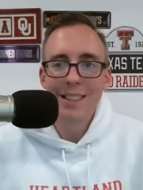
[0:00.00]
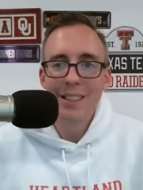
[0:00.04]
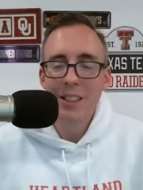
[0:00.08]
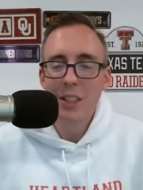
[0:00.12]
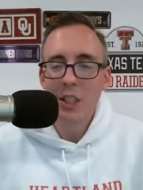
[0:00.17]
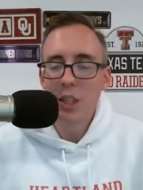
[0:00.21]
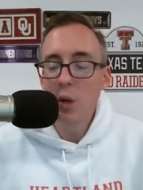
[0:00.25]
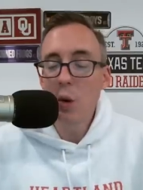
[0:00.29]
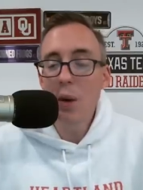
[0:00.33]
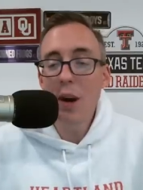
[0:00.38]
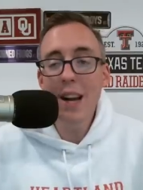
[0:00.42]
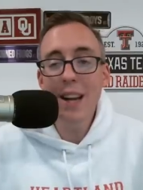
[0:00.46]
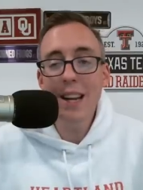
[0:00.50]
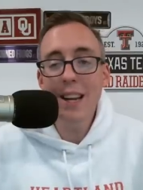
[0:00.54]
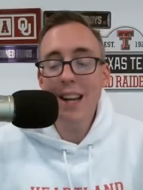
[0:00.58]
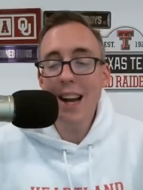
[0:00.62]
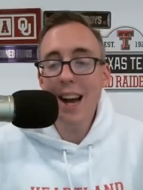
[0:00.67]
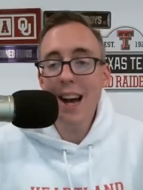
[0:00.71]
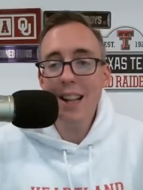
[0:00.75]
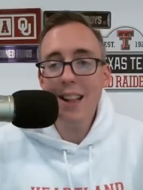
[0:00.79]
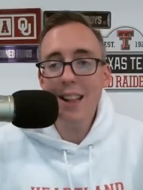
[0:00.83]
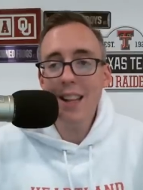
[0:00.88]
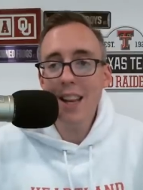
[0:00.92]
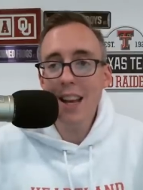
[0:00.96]
You ain't
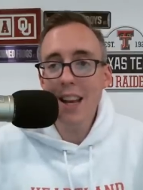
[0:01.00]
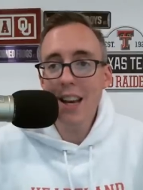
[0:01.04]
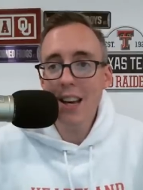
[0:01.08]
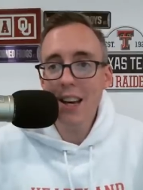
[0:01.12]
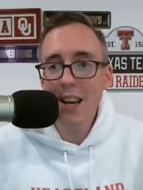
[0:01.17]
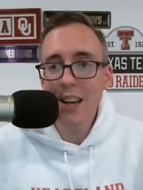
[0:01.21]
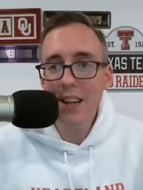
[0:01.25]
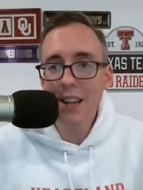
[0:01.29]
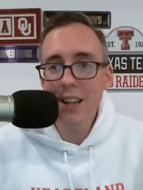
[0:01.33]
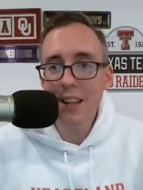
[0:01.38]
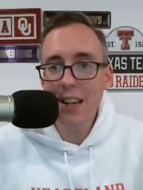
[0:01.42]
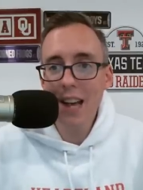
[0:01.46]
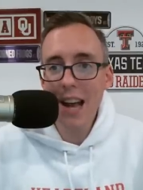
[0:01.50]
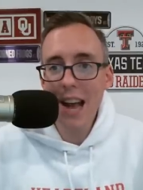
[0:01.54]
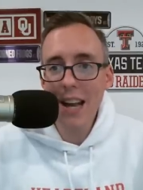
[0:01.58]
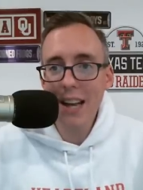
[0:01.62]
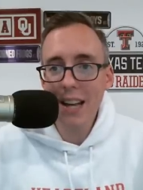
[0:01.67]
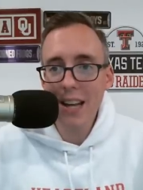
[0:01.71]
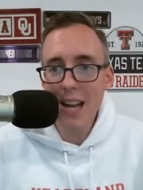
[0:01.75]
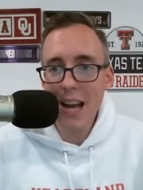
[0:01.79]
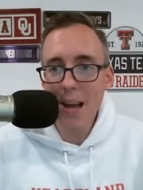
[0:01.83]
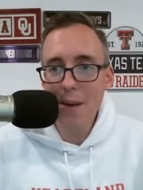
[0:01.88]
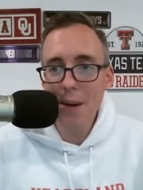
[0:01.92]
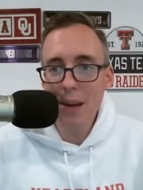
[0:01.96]
got the
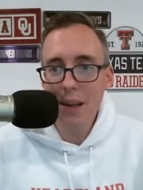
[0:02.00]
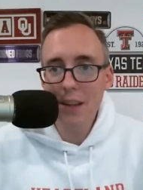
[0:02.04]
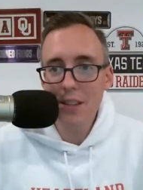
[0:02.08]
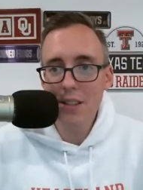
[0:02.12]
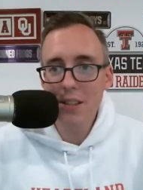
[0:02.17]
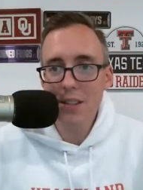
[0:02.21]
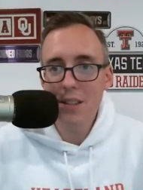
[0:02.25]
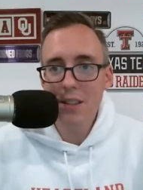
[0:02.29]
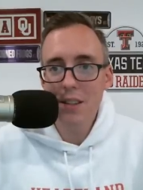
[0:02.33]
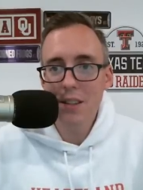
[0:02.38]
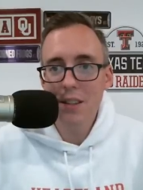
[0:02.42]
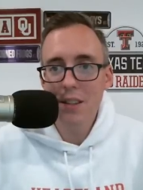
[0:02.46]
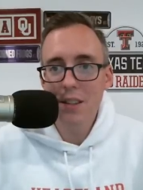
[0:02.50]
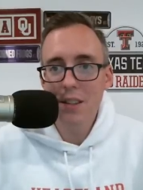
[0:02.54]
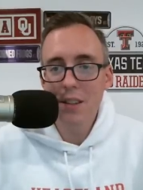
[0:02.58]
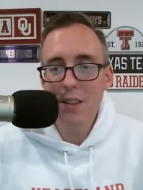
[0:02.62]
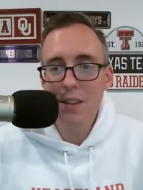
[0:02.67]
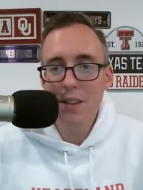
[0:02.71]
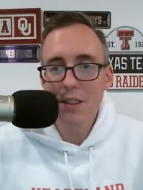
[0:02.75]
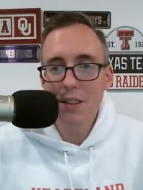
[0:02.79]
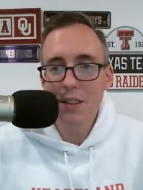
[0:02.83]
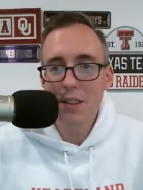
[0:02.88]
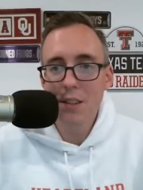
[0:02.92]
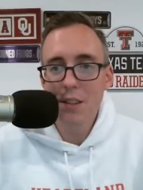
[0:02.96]
academics
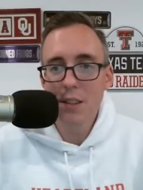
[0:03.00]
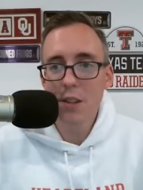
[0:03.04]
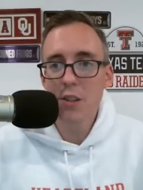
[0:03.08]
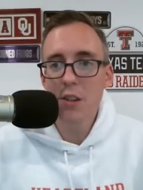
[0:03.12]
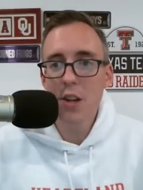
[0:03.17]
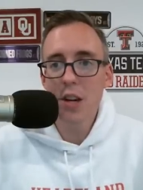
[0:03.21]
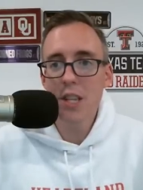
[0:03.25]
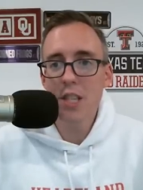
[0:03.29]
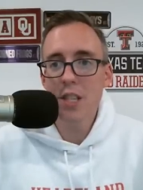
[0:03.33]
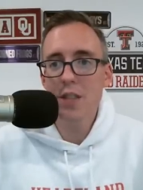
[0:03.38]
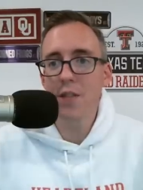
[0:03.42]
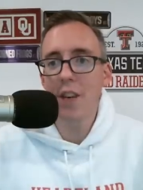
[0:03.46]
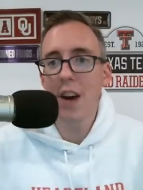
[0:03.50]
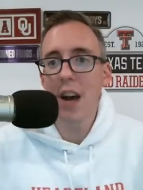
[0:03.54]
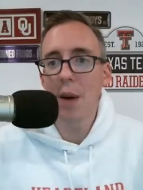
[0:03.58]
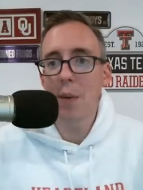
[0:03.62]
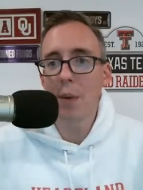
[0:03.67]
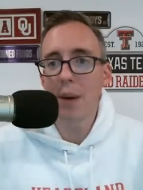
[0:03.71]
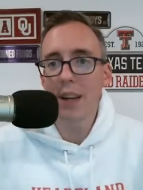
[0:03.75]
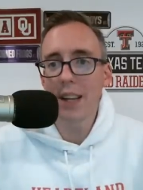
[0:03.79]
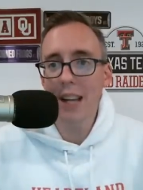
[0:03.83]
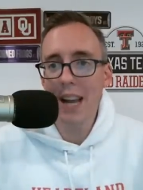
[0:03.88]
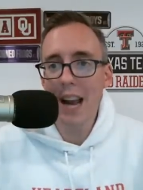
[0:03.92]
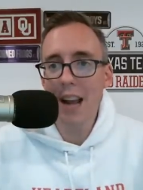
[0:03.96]
to justify
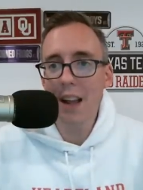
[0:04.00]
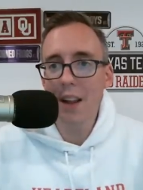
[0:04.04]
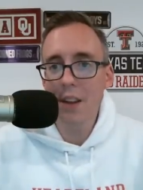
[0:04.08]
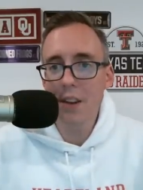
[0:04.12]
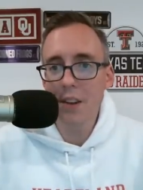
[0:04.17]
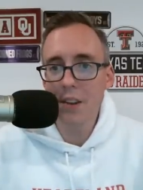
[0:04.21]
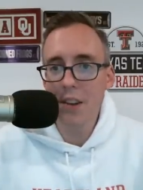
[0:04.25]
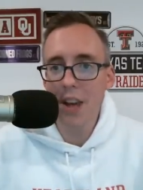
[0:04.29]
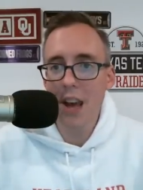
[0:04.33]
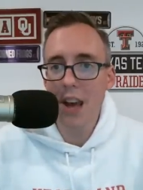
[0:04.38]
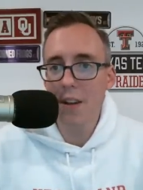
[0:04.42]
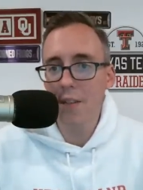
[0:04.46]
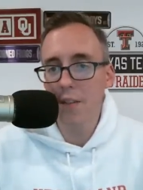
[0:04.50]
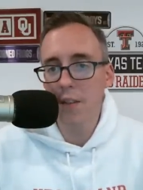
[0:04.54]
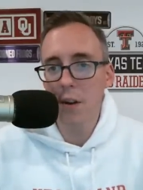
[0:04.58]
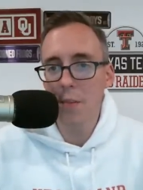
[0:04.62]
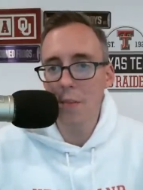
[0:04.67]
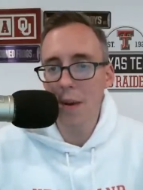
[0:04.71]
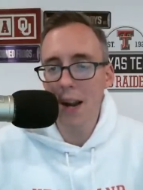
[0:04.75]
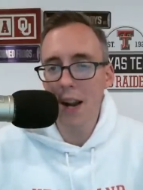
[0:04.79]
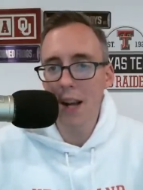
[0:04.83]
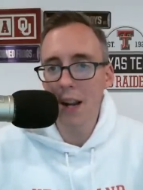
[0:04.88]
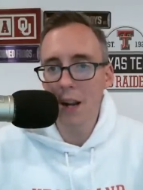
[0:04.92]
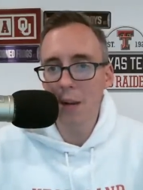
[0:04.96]
what Cal and Stanford
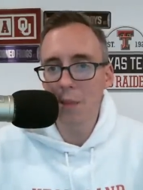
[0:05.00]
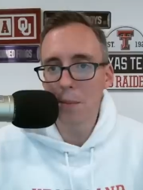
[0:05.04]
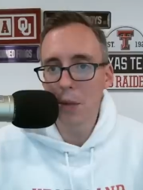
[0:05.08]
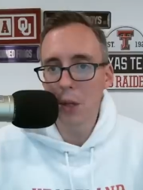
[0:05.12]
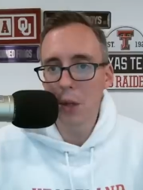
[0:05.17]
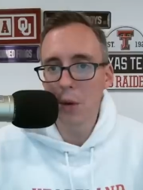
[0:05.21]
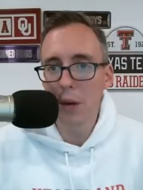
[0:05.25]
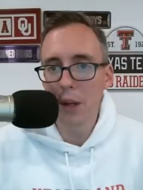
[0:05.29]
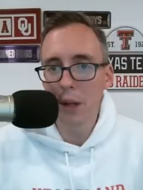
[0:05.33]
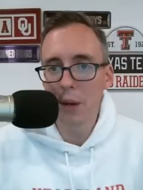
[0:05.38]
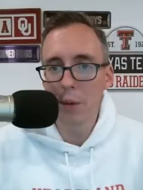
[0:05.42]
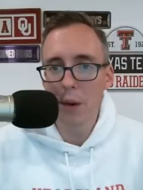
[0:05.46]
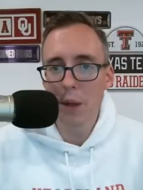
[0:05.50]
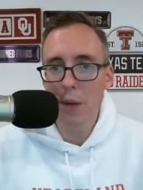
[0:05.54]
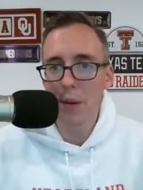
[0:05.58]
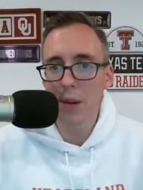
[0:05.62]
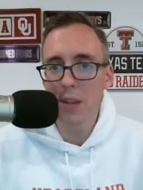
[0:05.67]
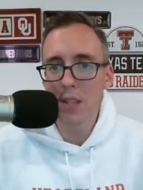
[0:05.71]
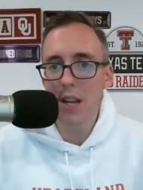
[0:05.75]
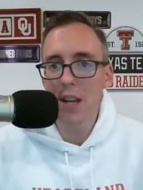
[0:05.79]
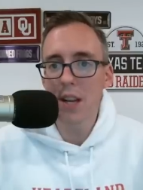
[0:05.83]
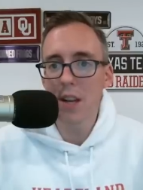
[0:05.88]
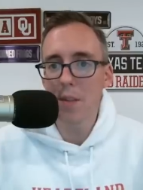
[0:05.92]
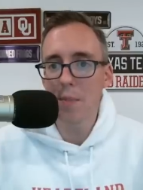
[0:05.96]
might end up doing, whether
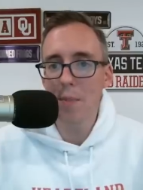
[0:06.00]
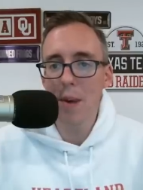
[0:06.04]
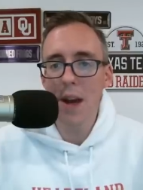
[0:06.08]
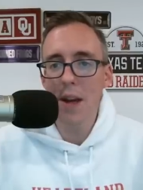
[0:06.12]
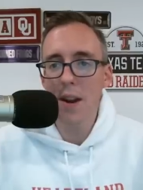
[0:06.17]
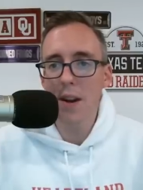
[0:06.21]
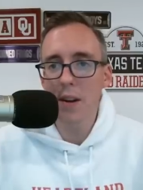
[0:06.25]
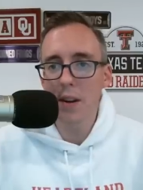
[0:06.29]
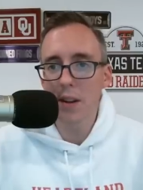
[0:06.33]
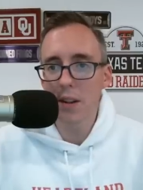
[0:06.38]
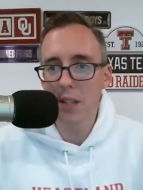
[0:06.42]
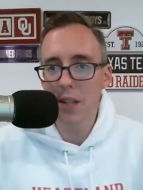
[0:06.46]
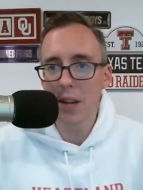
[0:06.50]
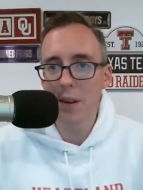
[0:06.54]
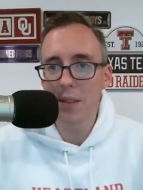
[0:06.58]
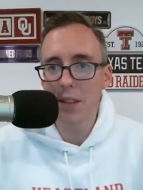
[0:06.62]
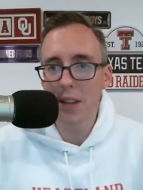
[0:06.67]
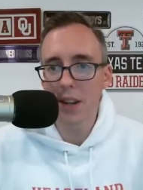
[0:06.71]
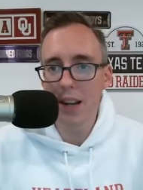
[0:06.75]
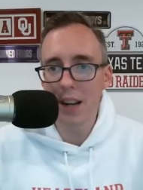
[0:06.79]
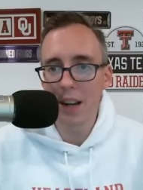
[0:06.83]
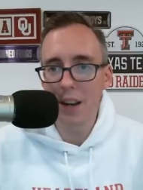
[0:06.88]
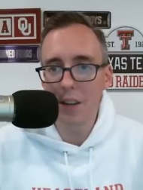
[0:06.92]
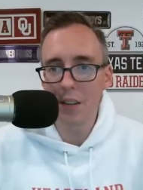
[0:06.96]
it's independent or
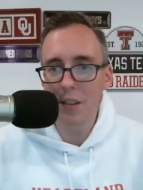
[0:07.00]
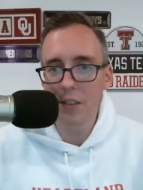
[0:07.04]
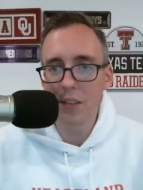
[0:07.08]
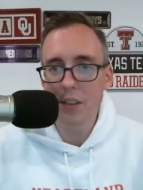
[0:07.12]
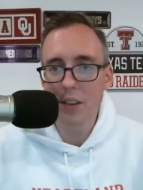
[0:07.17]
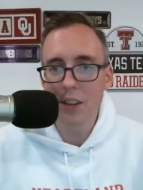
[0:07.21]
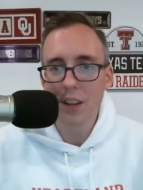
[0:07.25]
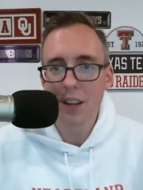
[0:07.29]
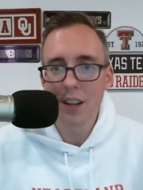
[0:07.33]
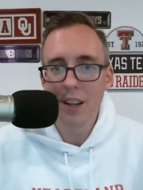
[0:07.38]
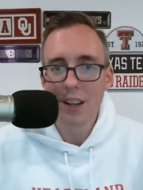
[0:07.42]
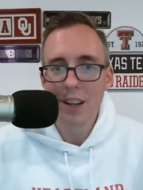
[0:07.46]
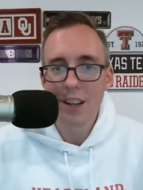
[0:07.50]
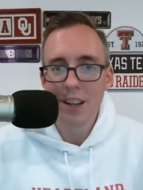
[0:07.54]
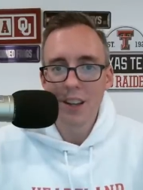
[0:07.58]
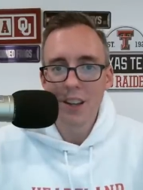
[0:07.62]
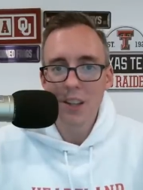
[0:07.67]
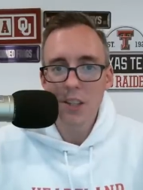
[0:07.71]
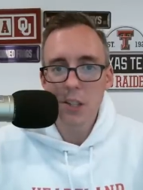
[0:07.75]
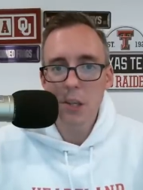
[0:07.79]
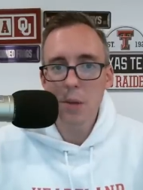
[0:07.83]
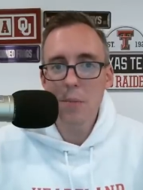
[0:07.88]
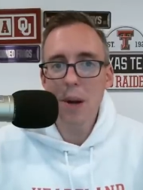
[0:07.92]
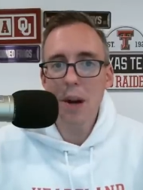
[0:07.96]
something else.
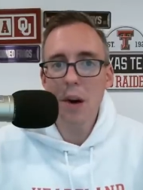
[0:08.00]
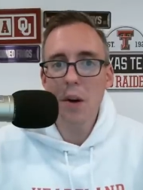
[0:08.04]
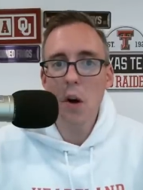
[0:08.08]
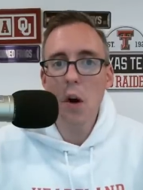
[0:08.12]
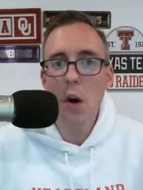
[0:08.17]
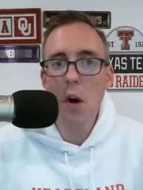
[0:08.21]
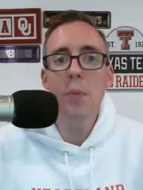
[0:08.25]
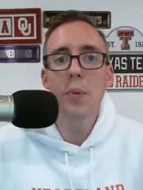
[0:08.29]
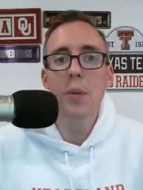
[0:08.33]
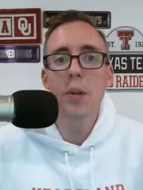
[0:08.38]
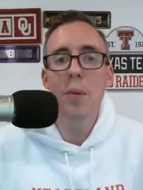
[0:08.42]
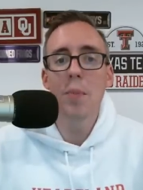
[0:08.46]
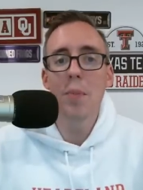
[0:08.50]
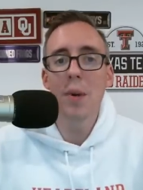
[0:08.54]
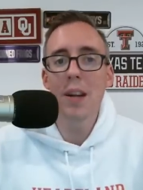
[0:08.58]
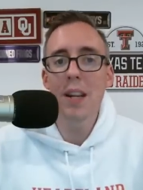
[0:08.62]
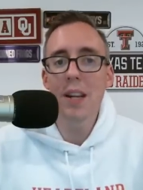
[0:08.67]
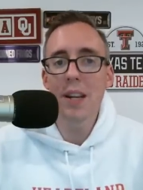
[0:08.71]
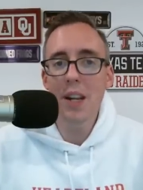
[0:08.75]
So you better hope somebody